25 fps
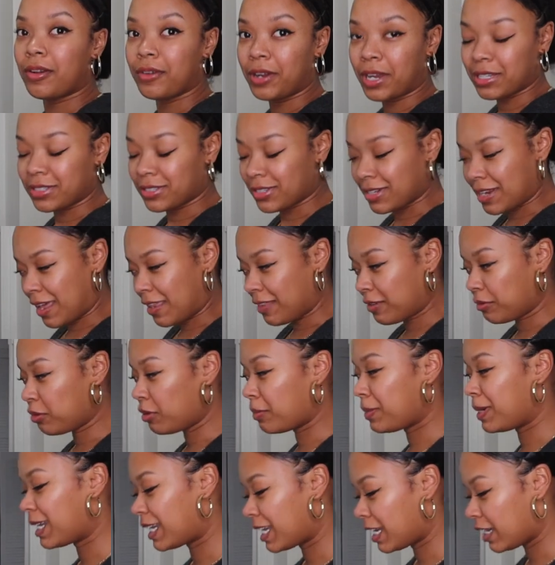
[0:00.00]
All right, so now that
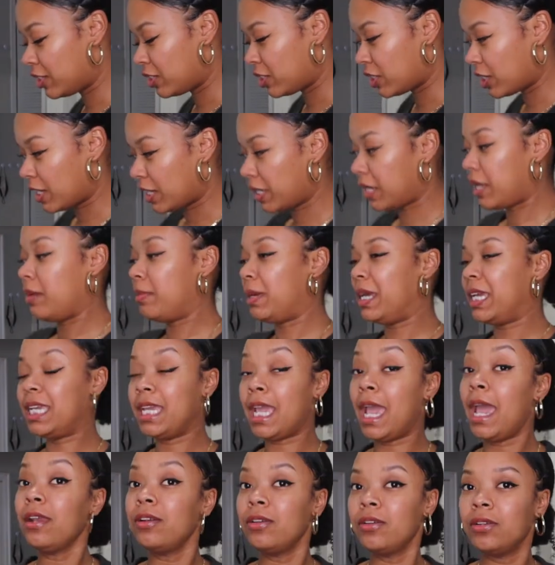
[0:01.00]
we're in my kitchen and my
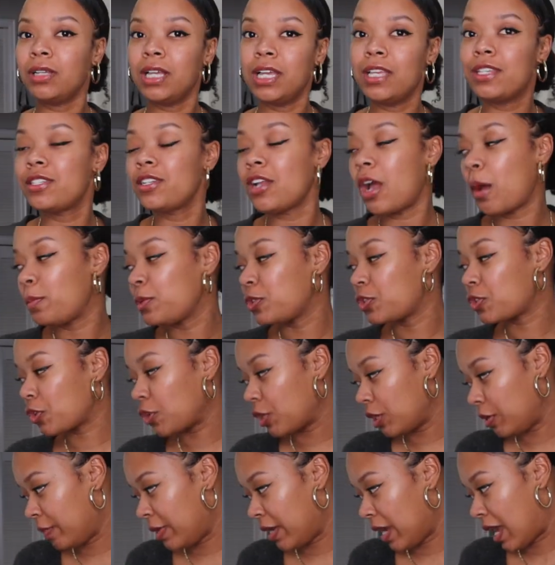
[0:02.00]
kettle has stopped
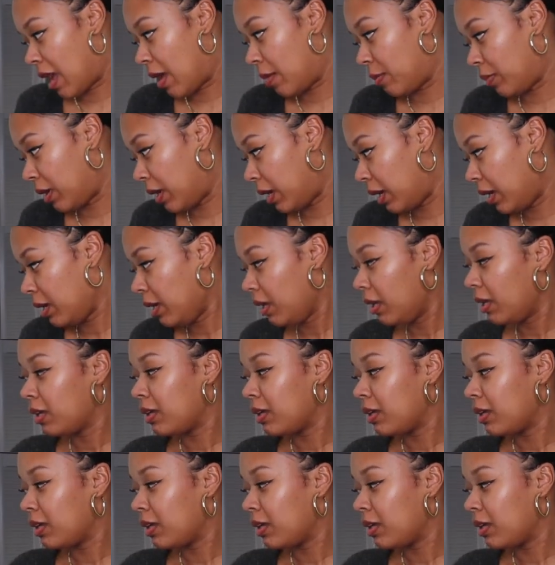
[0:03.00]
screaming at me,